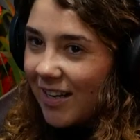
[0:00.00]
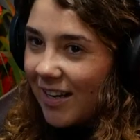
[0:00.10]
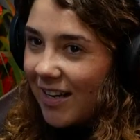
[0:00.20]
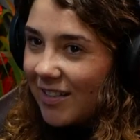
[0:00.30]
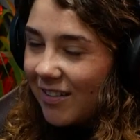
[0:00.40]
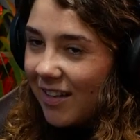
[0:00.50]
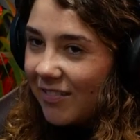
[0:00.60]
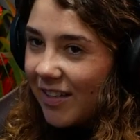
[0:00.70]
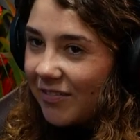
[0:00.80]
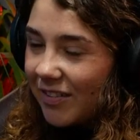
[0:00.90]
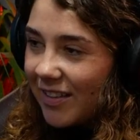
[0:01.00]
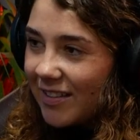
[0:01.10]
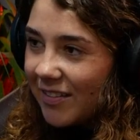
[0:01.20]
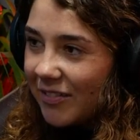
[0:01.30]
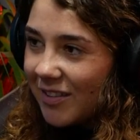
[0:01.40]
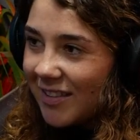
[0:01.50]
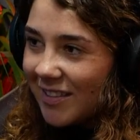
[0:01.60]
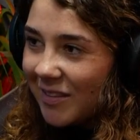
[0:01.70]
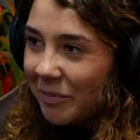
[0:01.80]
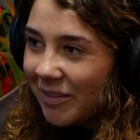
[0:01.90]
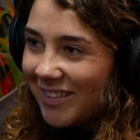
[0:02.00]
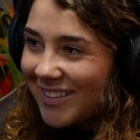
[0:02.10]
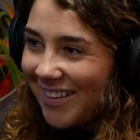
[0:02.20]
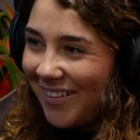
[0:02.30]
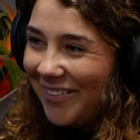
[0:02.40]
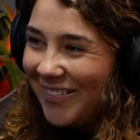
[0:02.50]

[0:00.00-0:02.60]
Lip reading: I don't have Netflix. I've got Disney Plus. So.